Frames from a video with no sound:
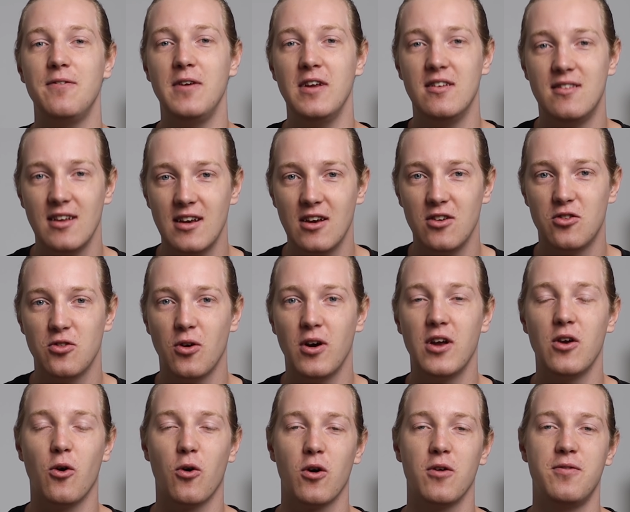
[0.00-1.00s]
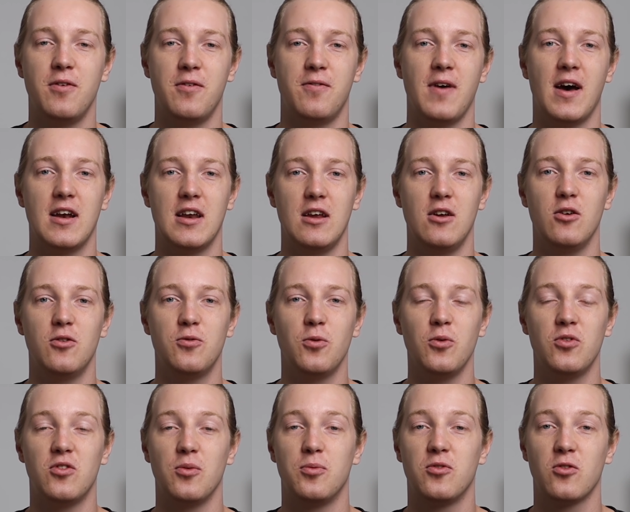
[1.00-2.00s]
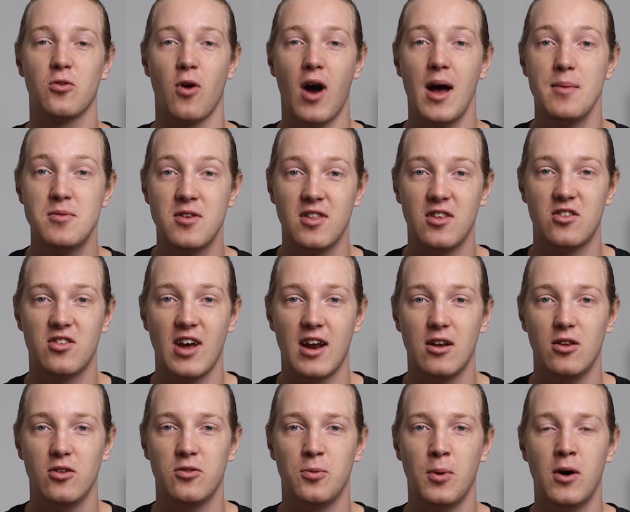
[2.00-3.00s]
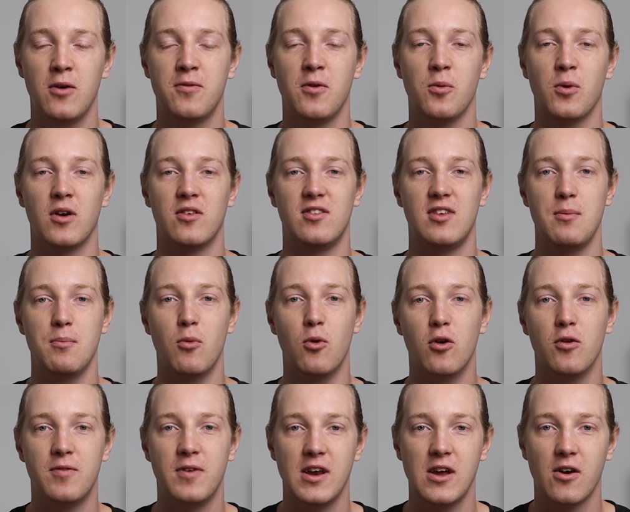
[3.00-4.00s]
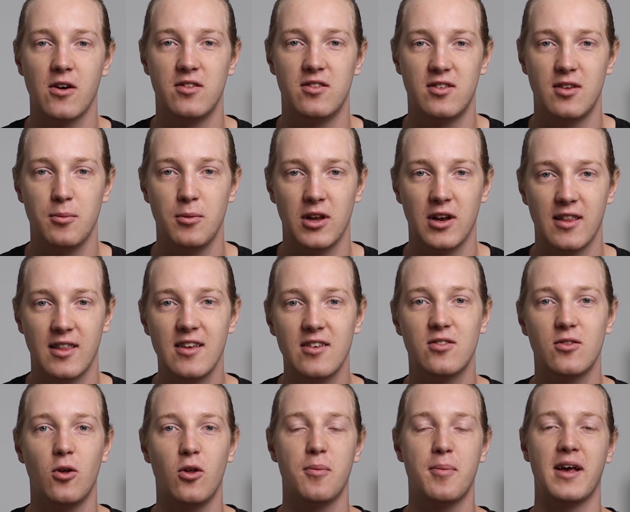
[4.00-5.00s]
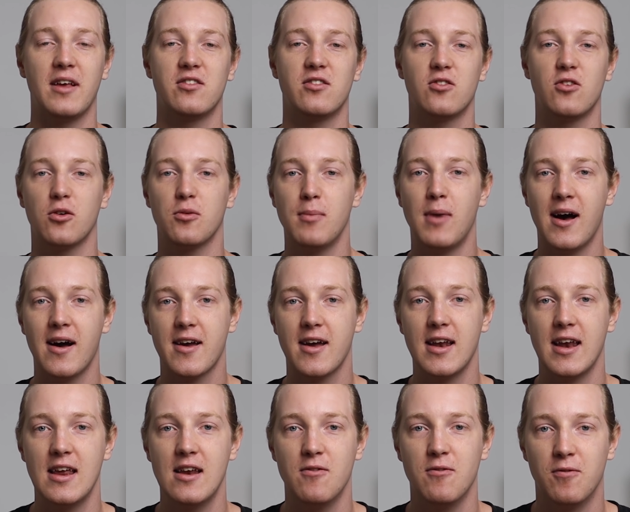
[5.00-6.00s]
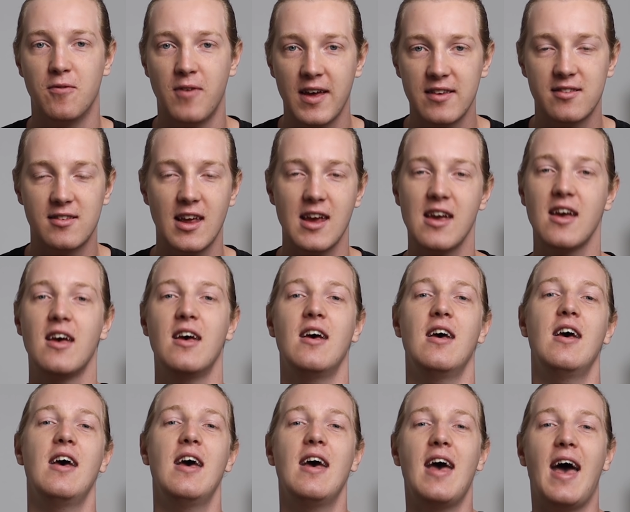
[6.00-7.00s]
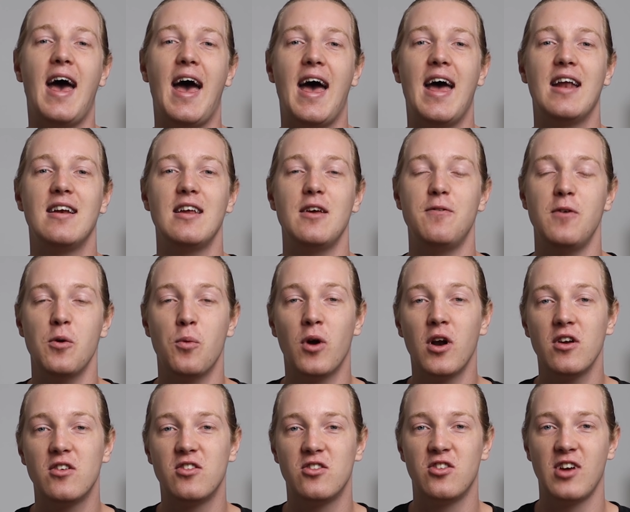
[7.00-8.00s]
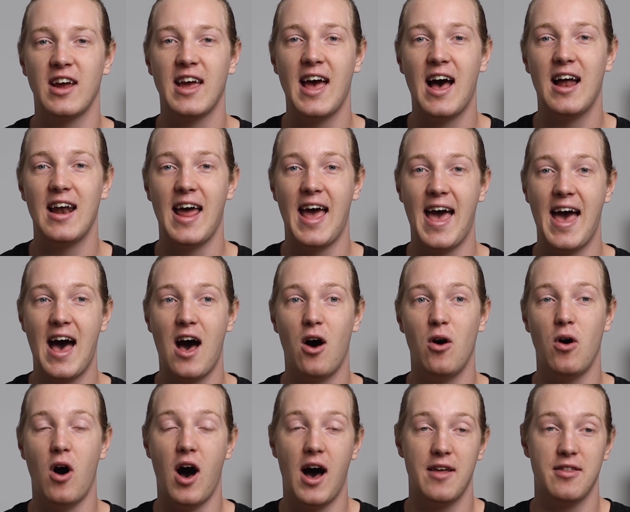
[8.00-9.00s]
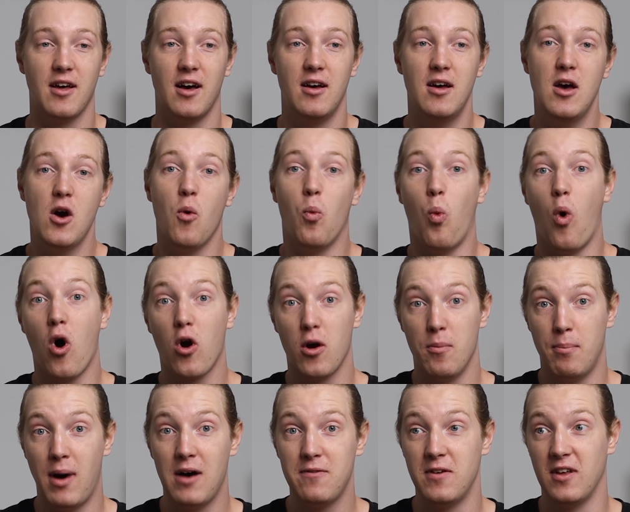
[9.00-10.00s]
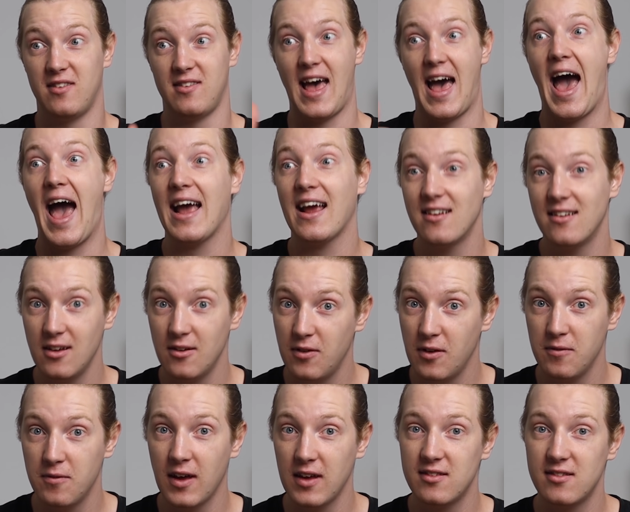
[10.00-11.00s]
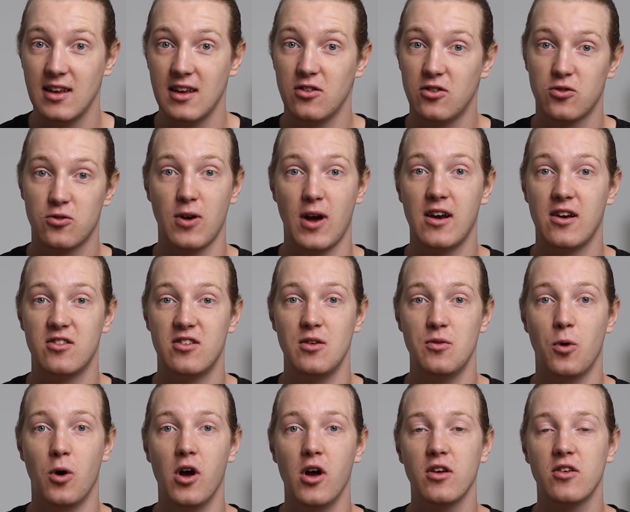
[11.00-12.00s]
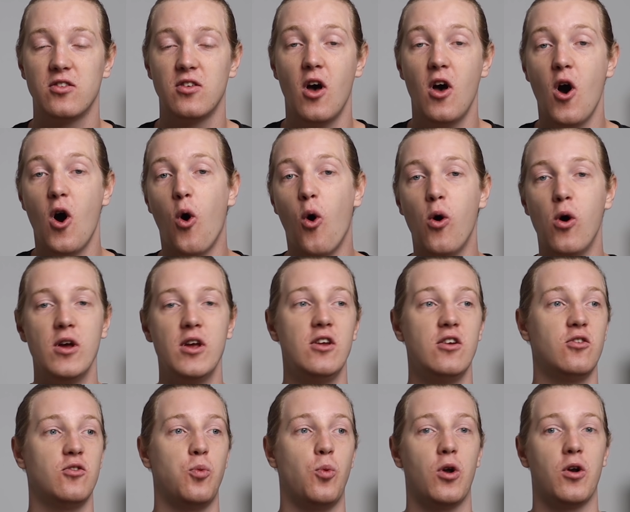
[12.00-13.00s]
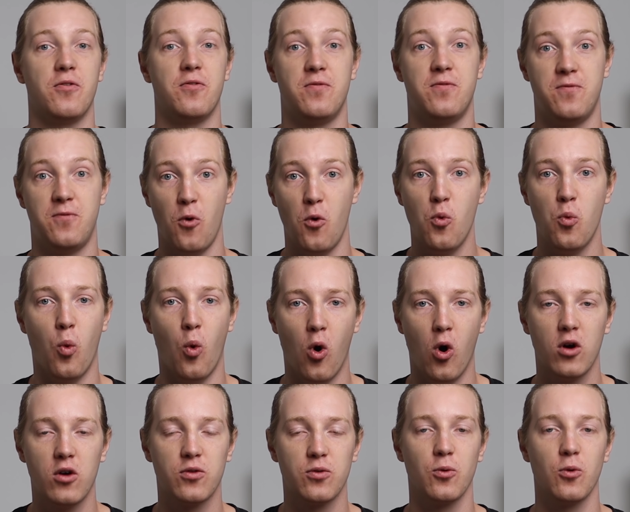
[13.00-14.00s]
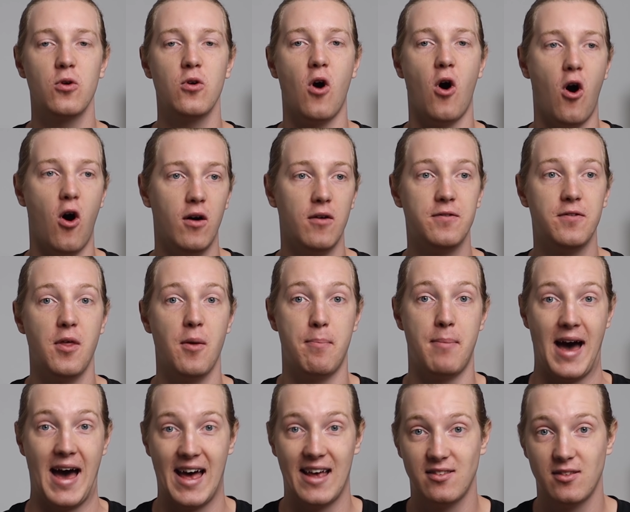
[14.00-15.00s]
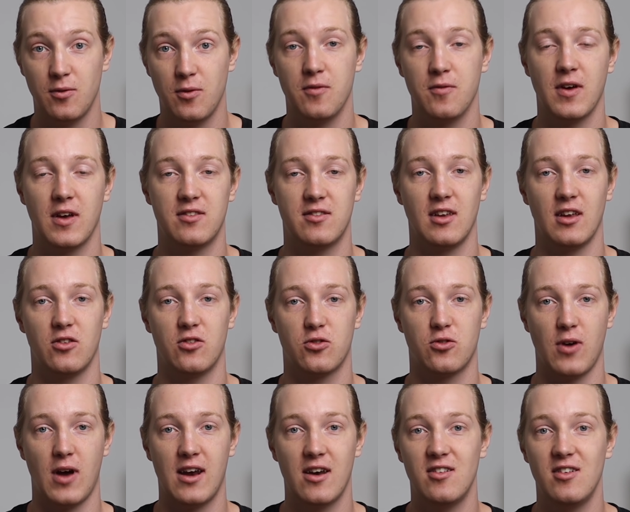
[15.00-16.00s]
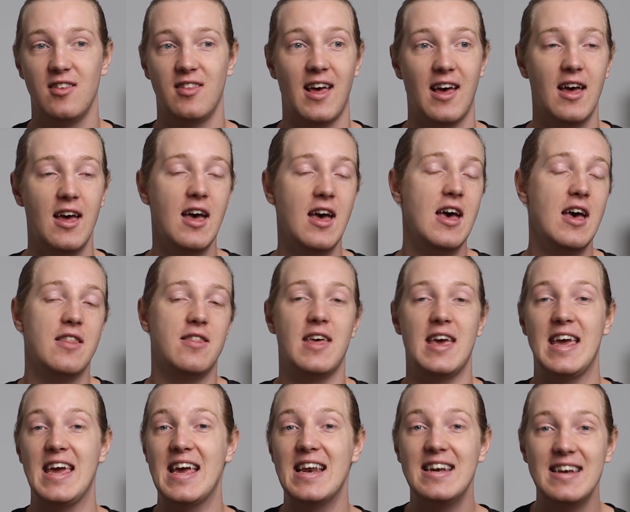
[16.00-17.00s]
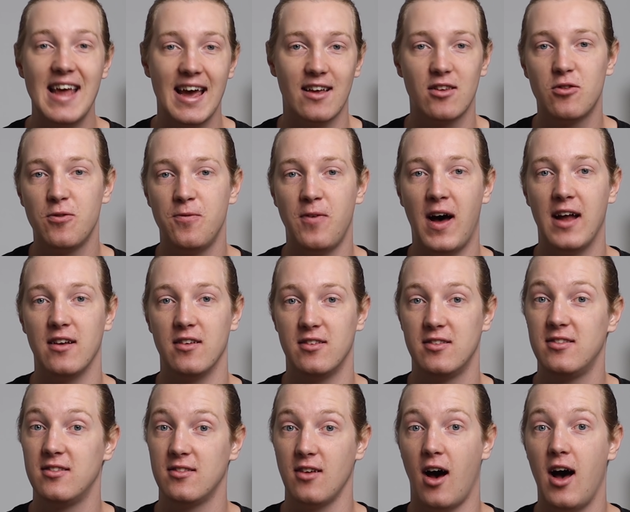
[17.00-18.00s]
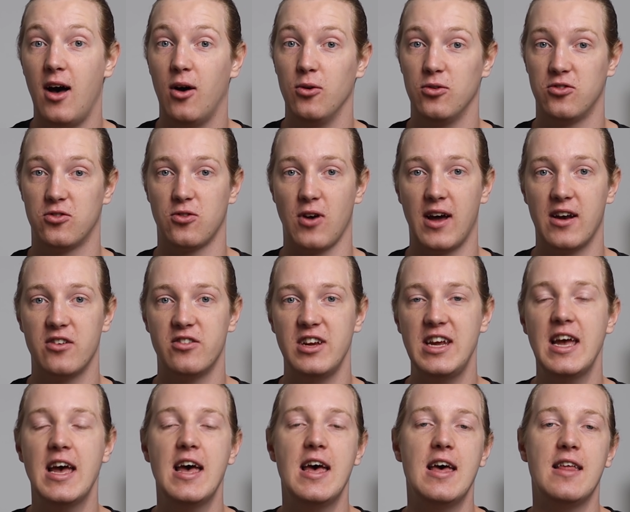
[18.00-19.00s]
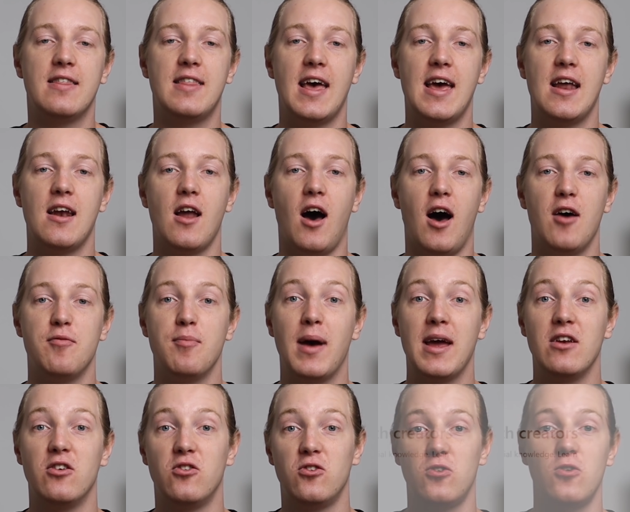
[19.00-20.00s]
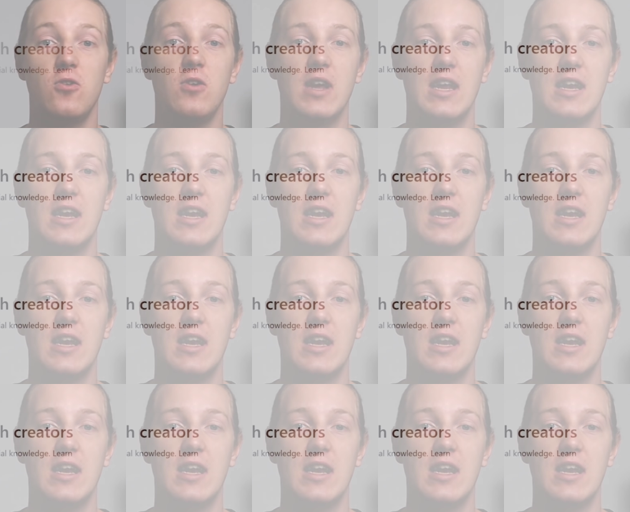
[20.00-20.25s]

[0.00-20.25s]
if you did enjoy it or if you found it useful. Subscribe to the channel as well if you want to see more videos similar to this, all about stock market investing. And if you wanted to check out how either Warren Buffett's active investing strategy works, or you just want a full walkthrough of the passive investing strategy, the, the index fund style strategy, then I've made two